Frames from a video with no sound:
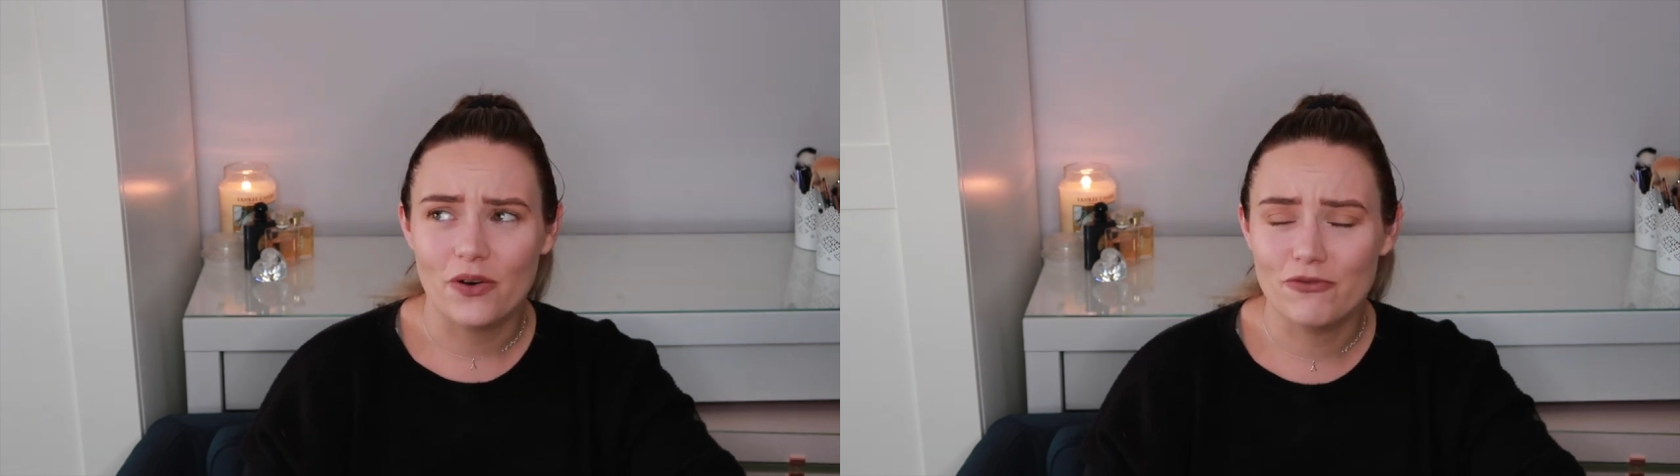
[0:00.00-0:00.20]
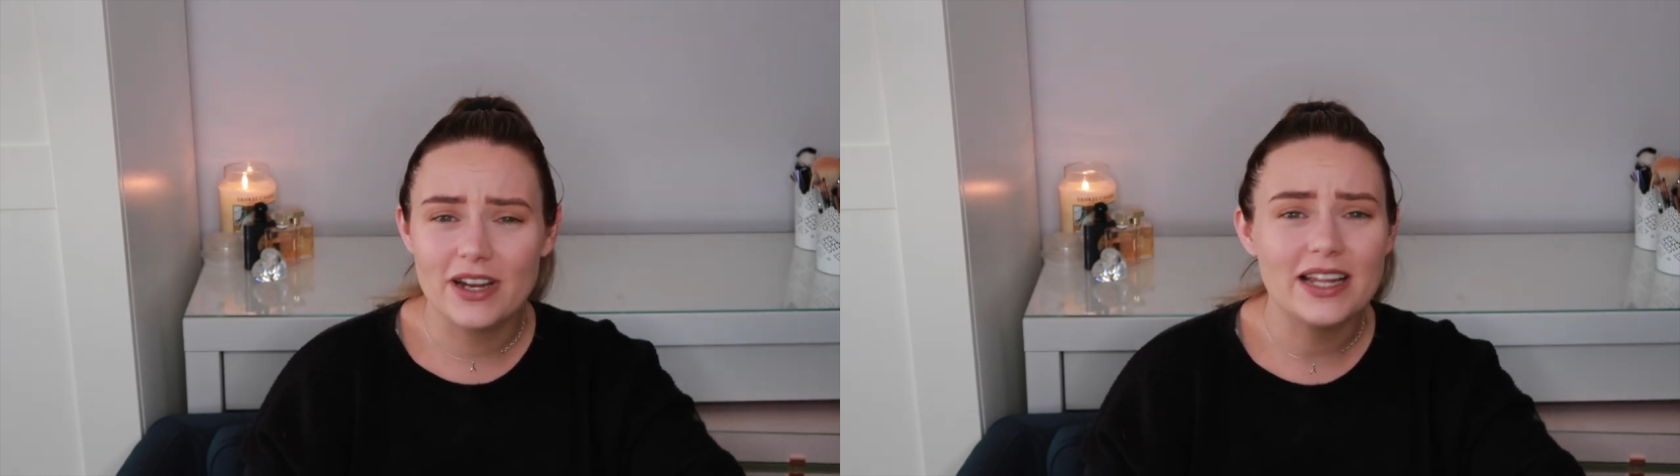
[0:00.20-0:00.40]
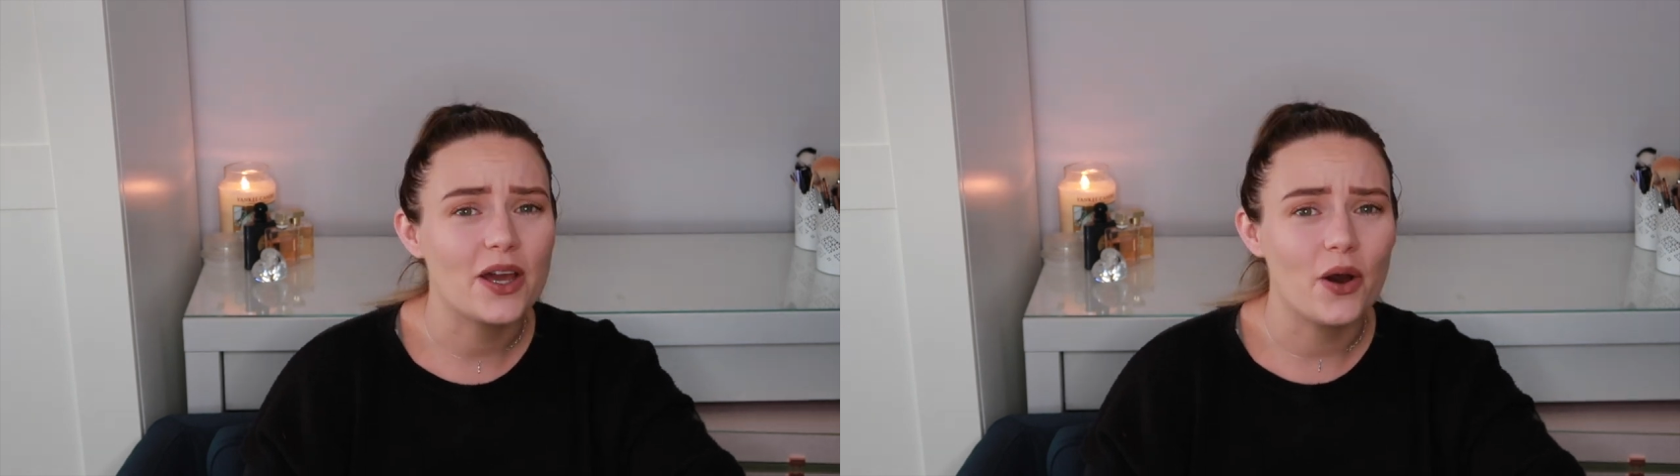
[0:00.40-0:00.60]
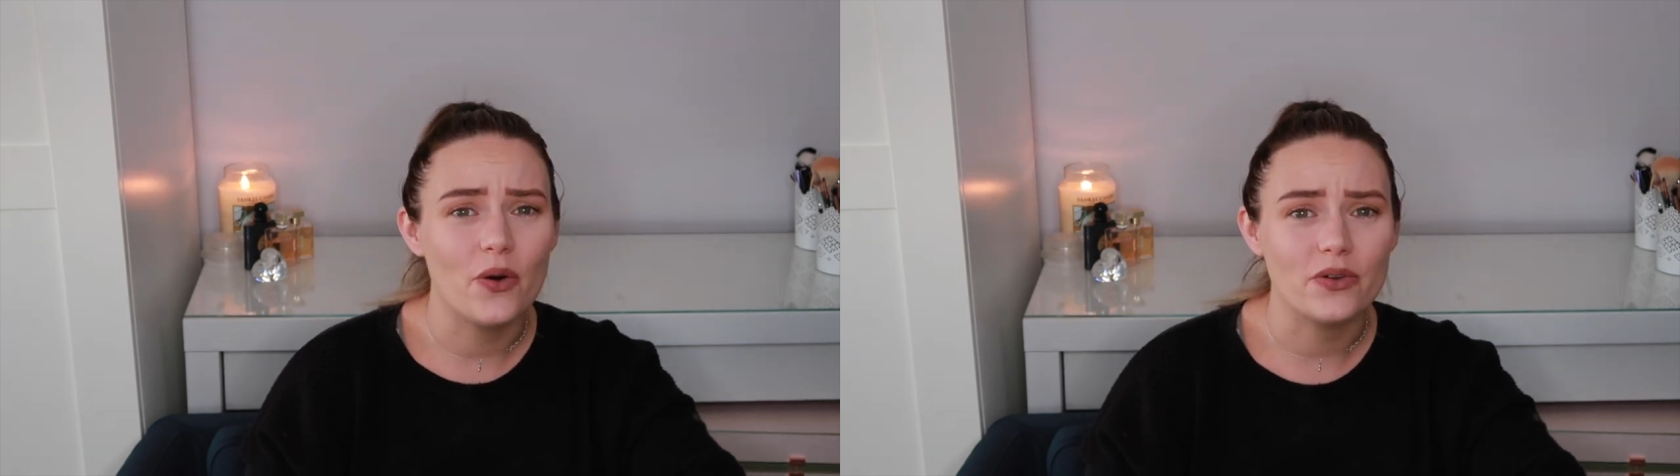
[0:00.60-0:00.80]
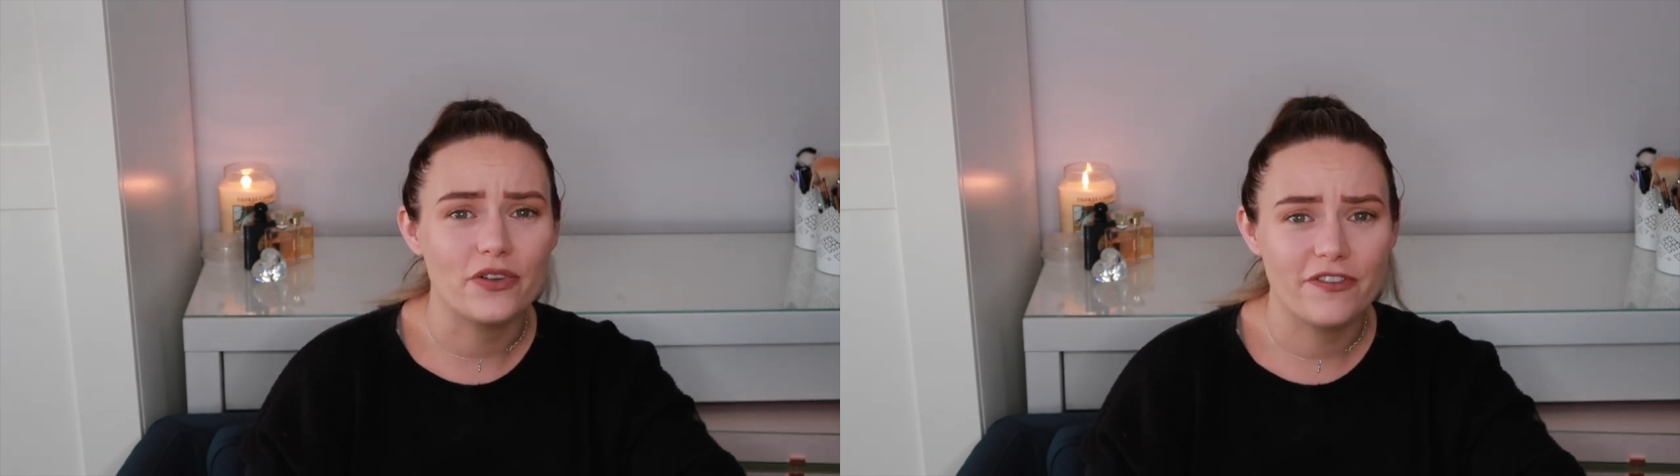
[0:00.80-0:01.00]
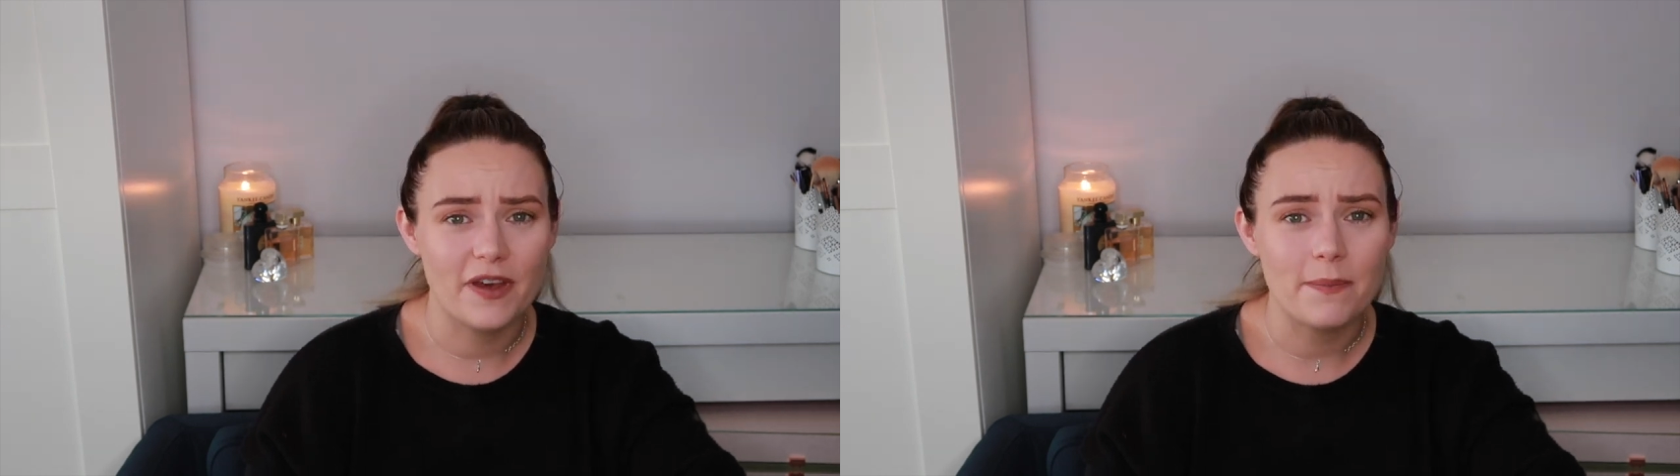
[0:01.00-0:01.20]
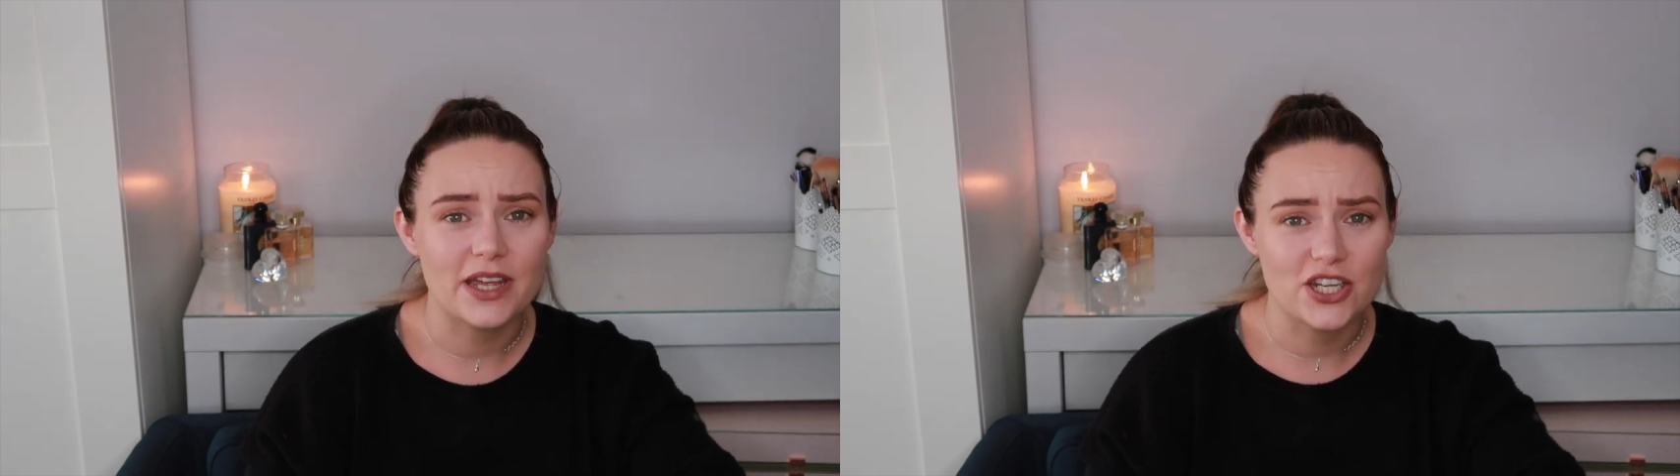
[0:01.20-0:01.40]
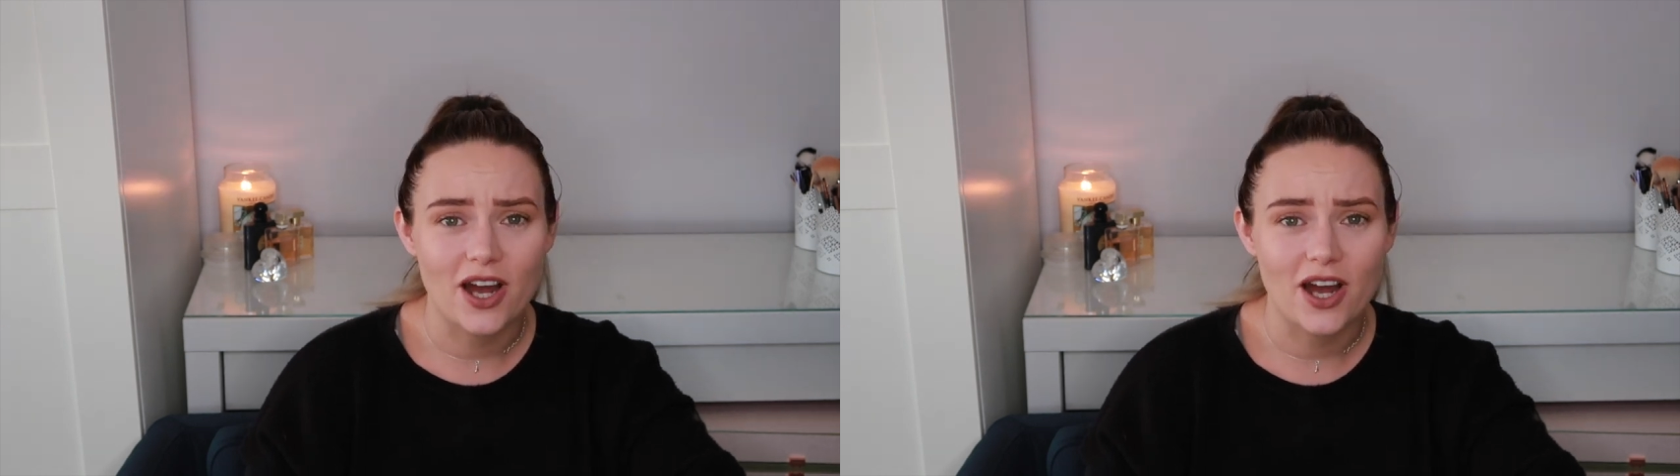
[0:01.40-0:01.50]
really old Fitbit